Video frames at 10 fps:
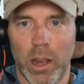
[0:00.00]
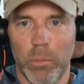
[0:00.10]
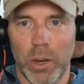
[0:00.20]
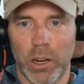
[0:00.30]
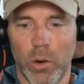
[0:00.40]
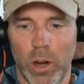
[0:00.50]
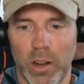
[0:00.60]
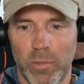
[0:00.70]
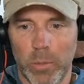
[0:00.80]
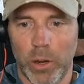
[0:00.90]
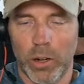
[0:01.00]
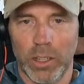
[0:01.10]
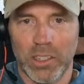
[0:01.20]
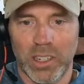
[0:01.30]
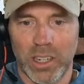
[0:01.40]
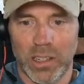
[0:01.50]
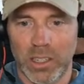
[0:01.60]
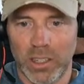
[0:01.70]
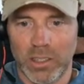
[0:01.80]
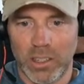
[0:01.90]
Bitcoin. If people are listening to
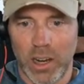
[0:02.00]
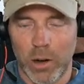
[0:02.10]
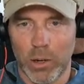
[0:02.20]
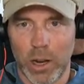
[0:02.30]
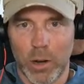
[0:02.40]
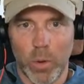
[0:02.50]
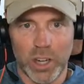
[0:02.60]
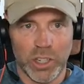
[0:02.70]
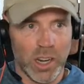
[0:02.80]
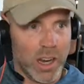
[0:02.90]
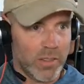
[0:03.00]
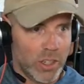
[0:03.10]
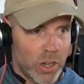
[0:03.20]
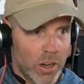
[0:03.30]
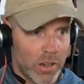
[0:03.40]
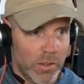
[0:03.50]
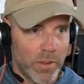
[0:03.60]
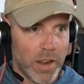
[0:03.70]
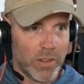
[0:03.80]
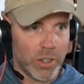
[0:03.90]
this and not watching, I have a chart, a
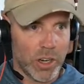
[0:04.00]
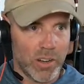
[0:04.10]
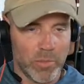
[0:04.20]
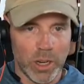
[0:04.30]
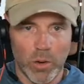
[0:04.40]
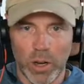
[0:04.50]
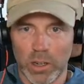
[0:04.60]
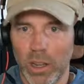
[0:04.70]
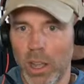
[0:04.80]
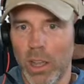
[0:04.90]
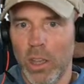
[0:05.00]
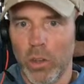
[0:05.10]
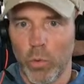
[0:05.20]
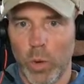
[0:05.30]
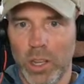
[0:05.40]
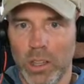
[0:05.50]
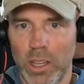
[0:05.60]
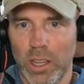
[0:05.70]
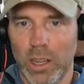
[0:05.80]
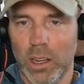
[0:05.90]
5-year chart of Bitcoin weekly